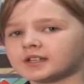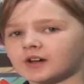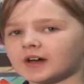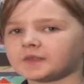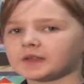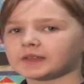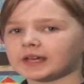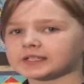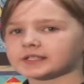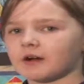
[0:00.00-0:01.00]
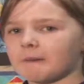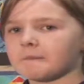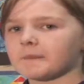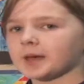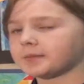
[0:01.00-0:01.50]
So I think next
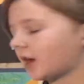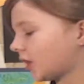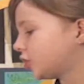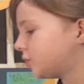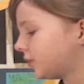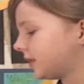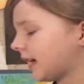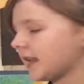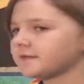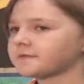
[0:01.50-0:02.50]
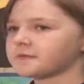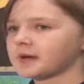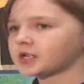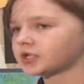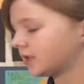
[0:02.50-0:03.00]
time maybe I should put in that
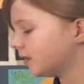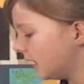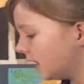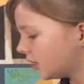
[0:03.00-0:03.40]
information,